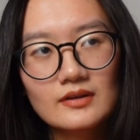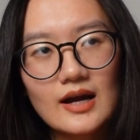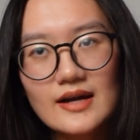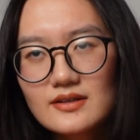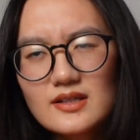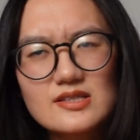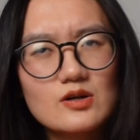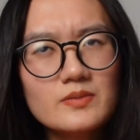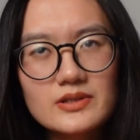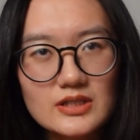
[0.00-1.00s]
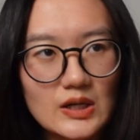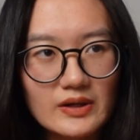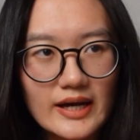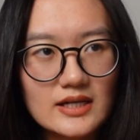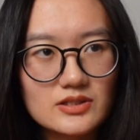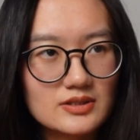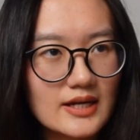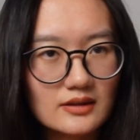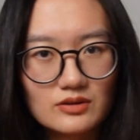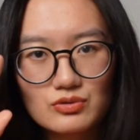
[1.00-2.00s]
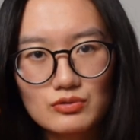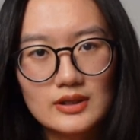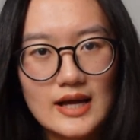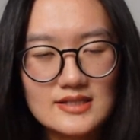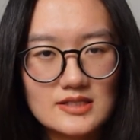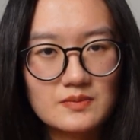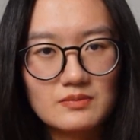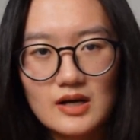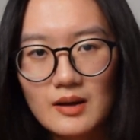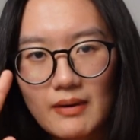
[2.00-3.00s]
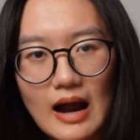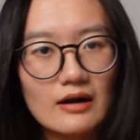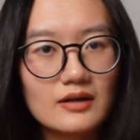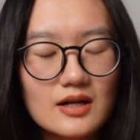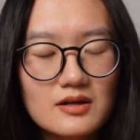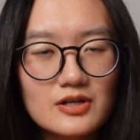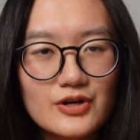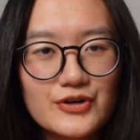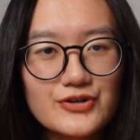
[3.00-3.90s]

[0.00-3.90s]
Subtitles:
I think it's almost okay to take 2 classes on parallel,